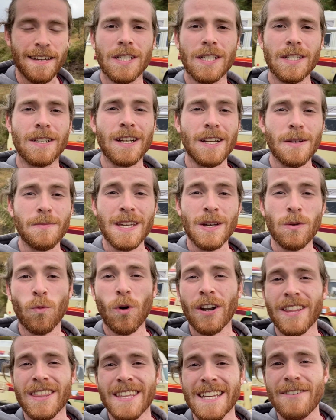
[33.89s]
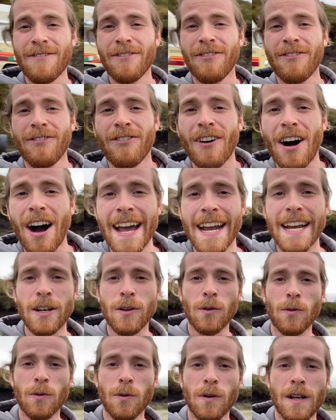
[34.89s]
is going to be one of the
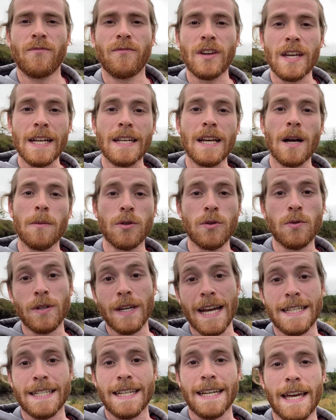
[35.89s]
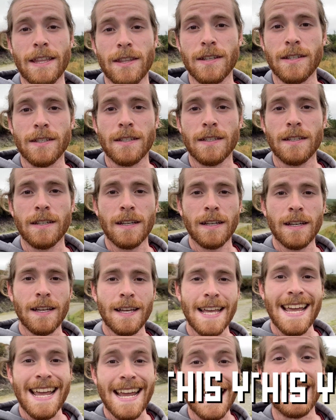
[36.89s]
final VW get-togethers
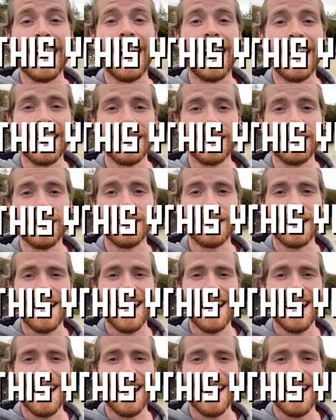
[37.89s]
in Ireland.